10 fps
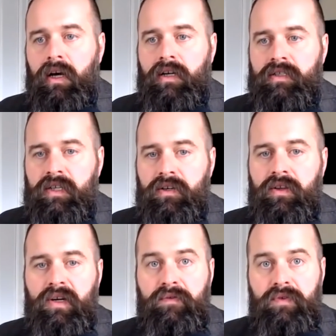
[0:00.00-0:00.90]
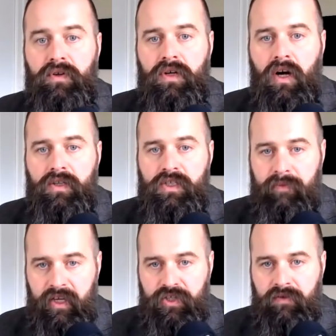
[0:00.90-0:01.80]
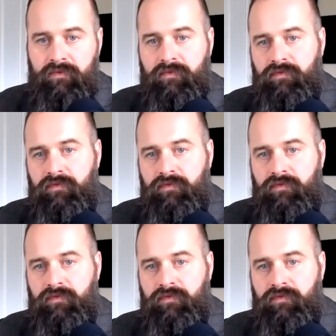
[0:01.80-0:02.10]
until their full consummation.